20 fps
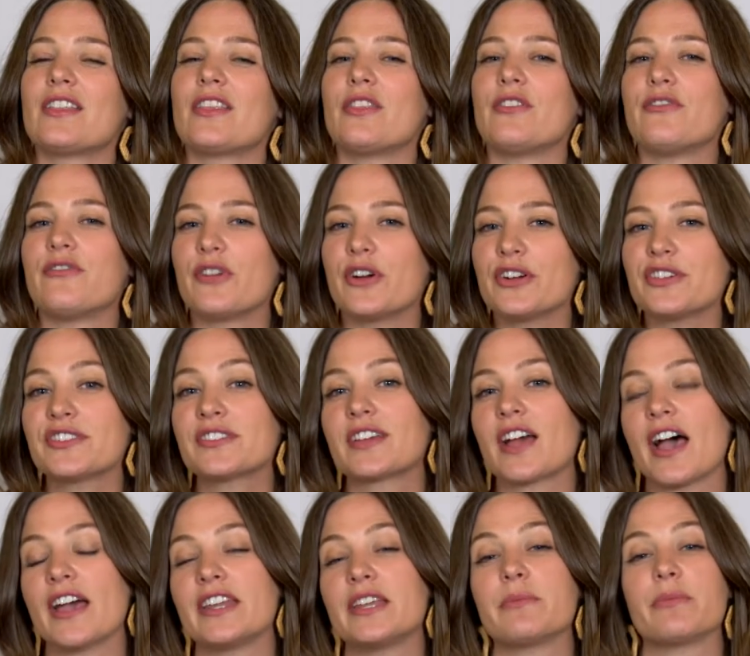The first
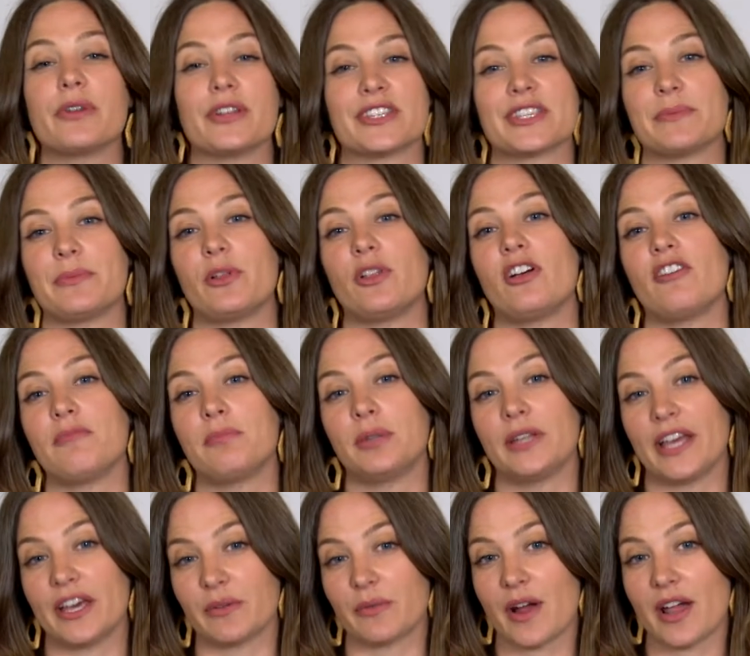guiding principle of
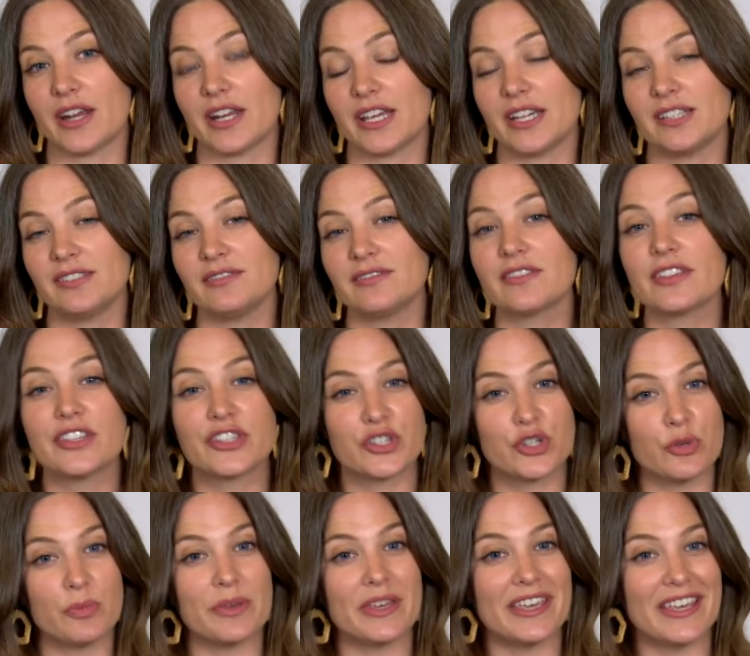plan writing is
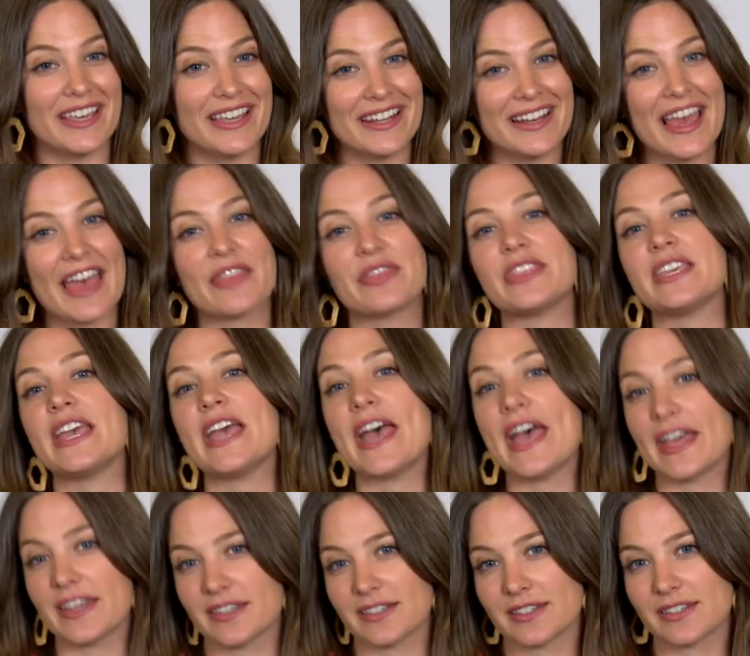to begin at the
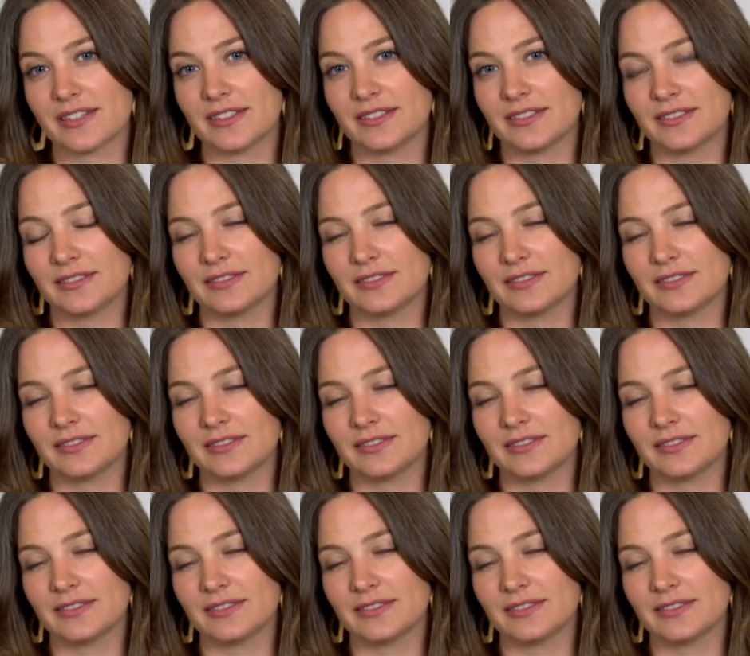end.